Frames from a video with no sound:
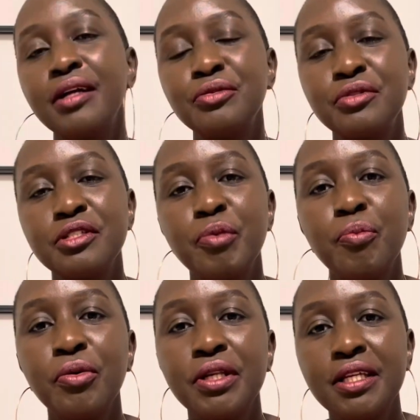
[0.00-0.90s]
do these
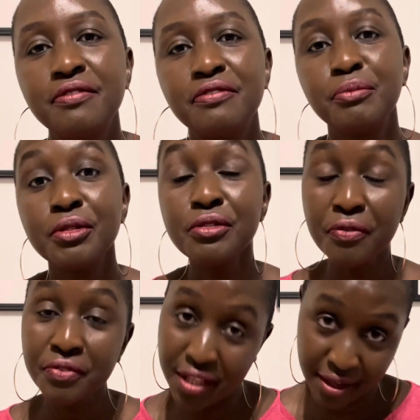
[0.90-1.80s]
people live? Most
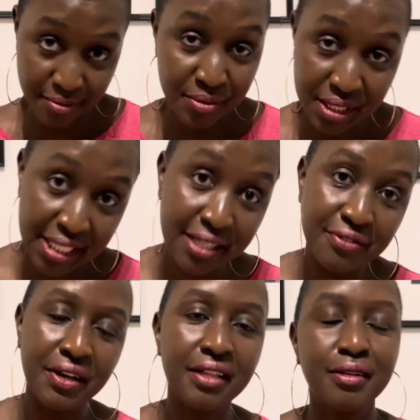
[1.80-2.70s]
of them
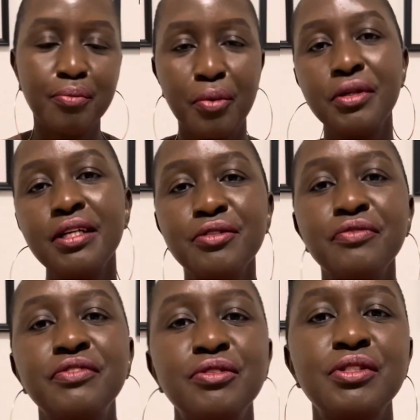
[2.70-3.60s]
live at the borders
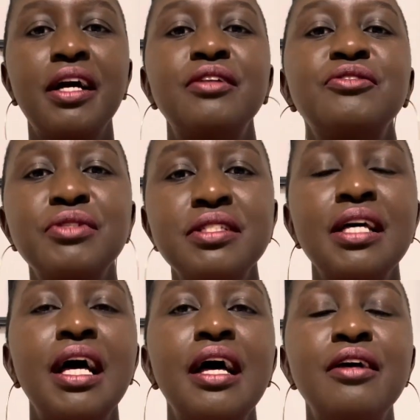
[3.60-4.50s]
of those countries.
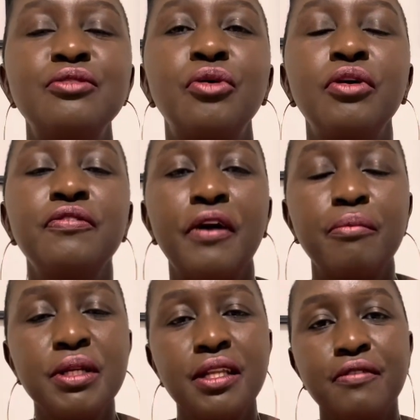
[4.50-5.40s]
So if
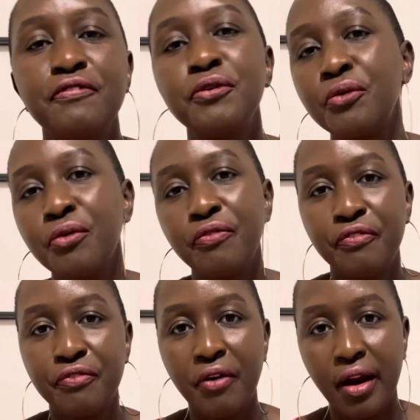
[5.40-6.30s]
you're
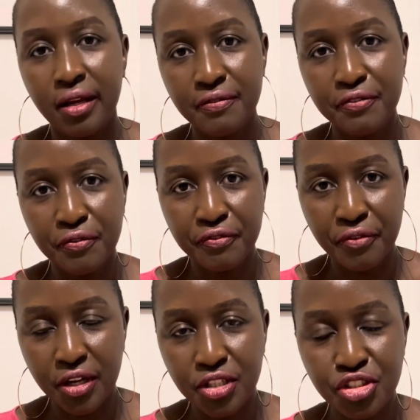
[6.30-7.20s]

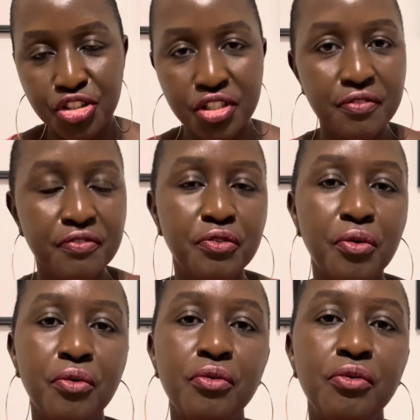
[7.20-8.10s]
French, if
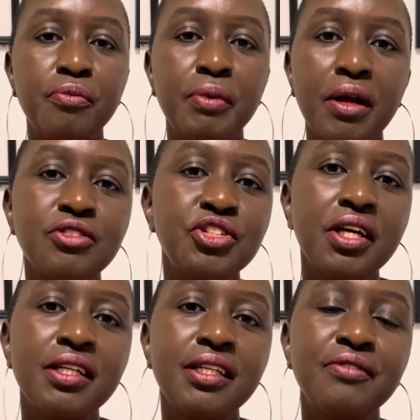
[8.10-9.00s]
you're
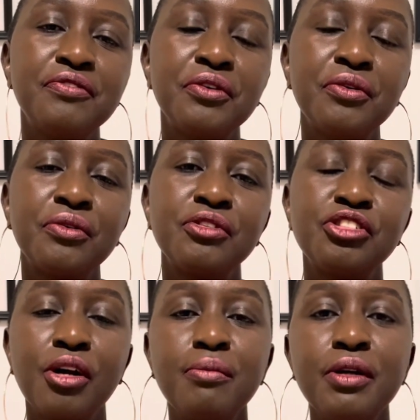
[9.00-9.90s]
Belgian, if you're
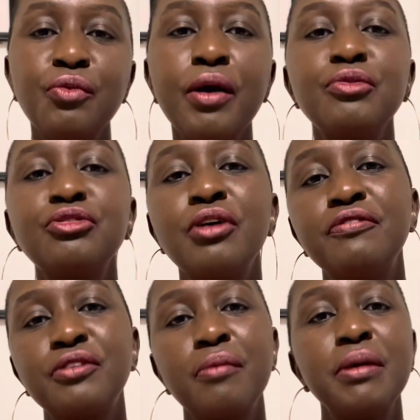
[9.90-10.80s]
German, why would you
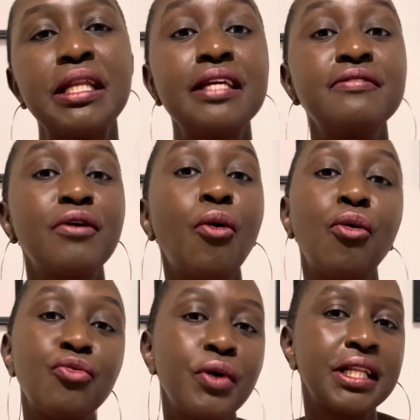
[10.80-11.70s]
have to come and live the
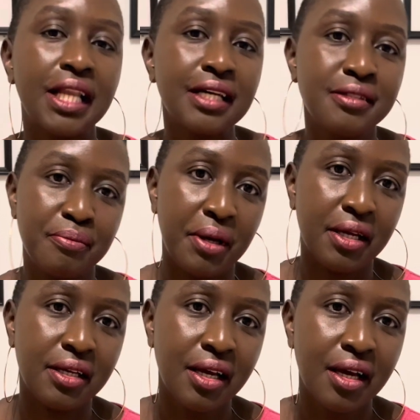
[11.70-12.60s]
whole way in
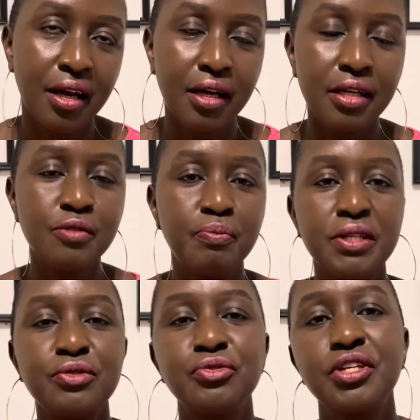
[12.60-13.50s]
Luxembourg? It's
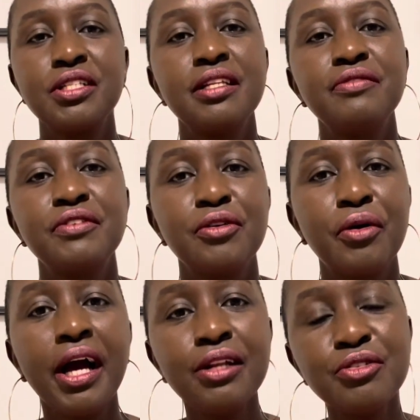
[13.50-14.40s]
best to just live in your
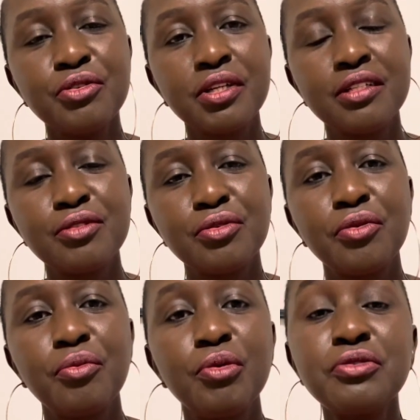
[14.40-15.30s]
country.
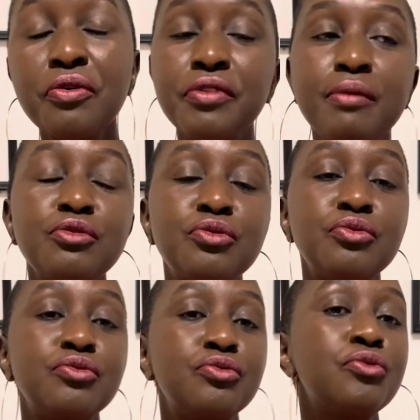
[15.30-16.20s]
So most of them
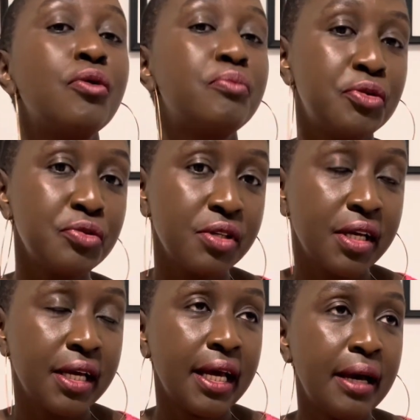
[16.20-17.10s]
do commute,
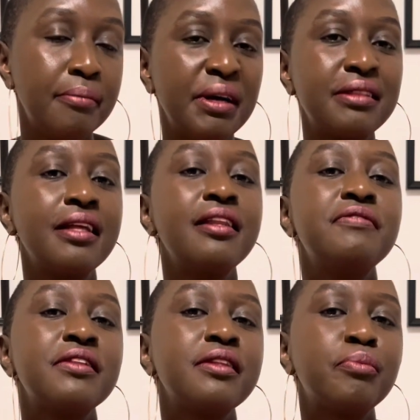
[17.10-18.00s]
but they
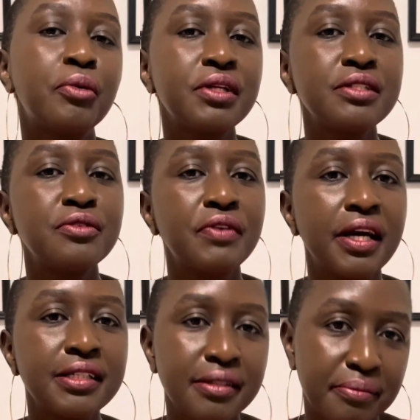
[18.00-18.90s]
live at the borders of
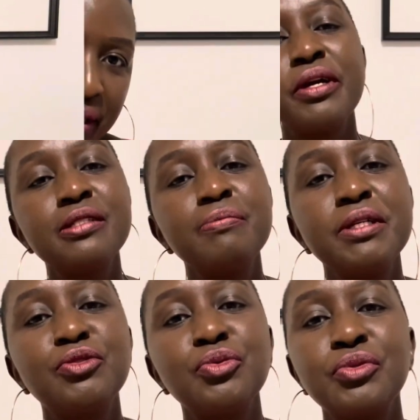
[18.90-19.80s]
Luxembourg. This brings
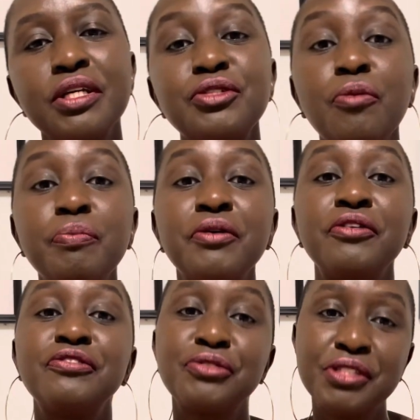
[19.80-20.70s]
me to the topic
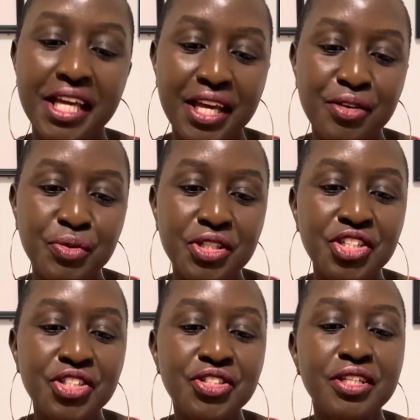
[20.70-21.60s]
of today,
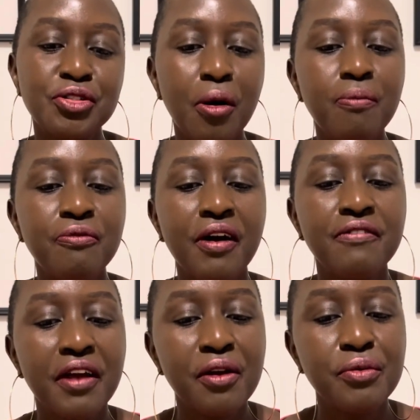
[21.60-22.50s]
which is the top
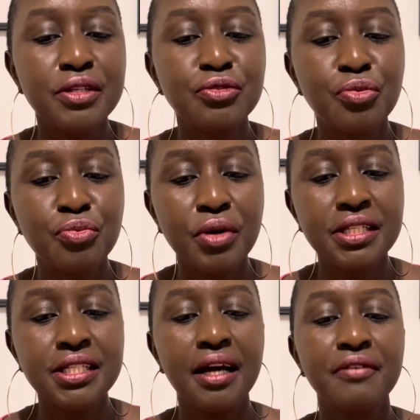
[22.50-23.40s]
5 areas to
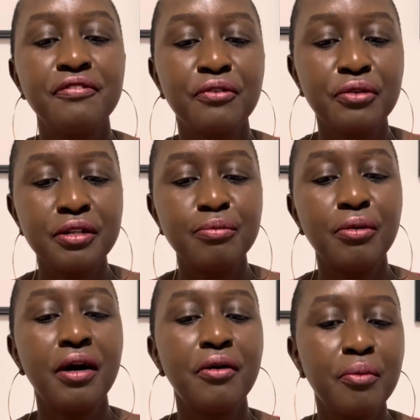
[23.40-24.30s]
rent
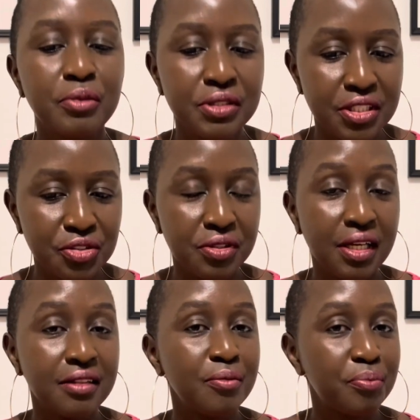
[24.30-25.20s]
affordable accommodation
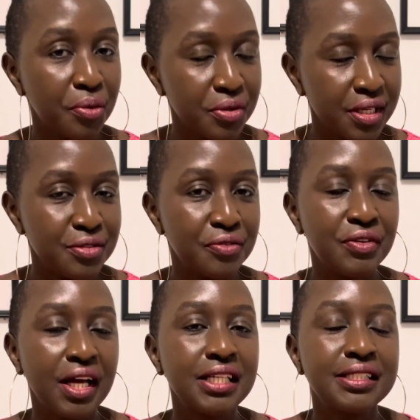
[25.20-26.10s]
at the borders of
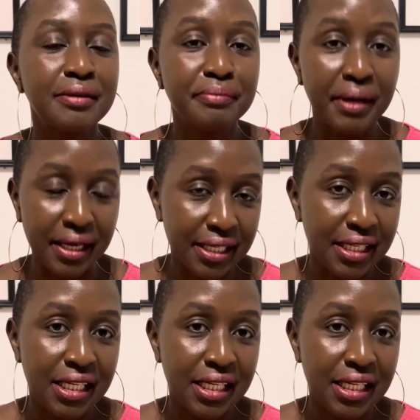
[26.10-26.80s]
Luxembourg.